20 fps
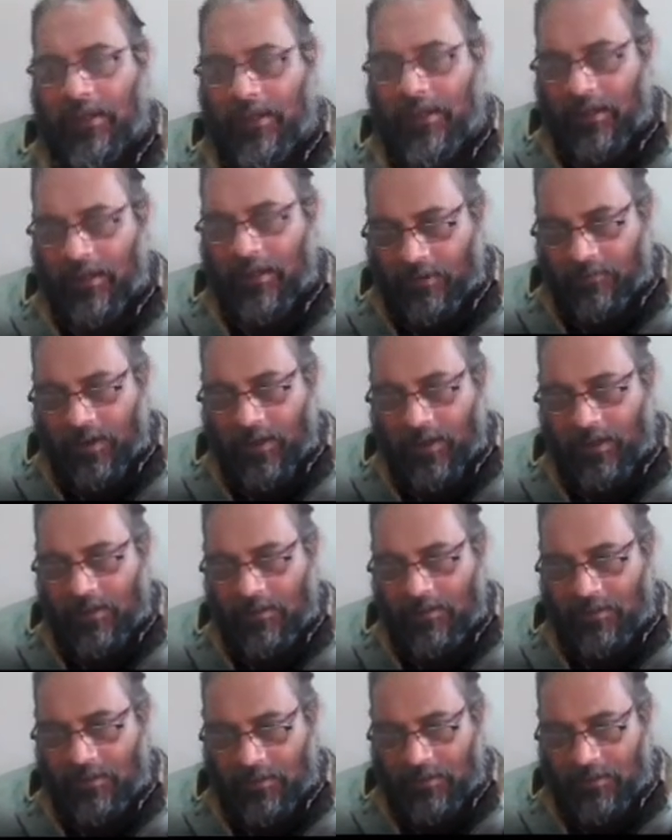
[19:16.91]
can divide
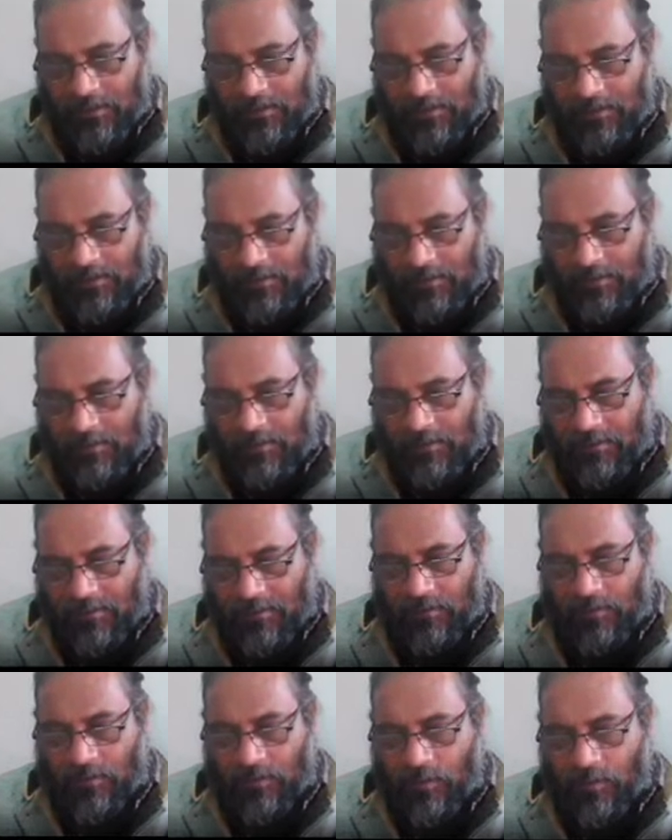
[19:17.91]
such
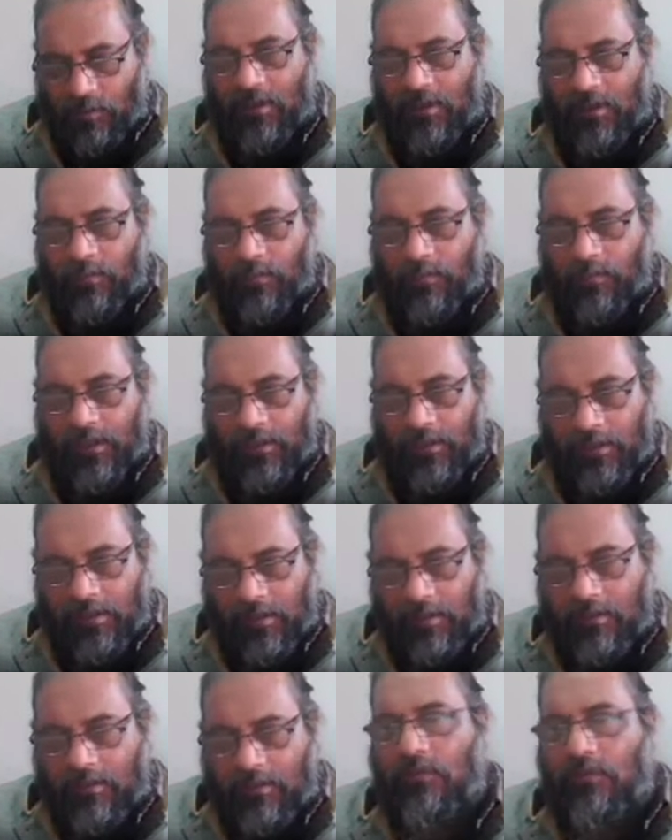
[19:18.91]
whole computation
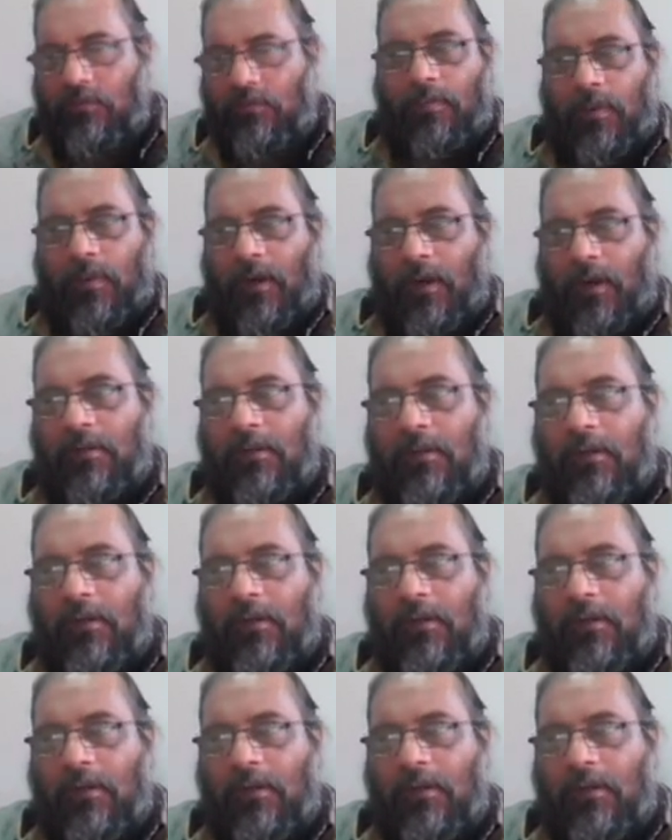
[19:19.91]
into two parts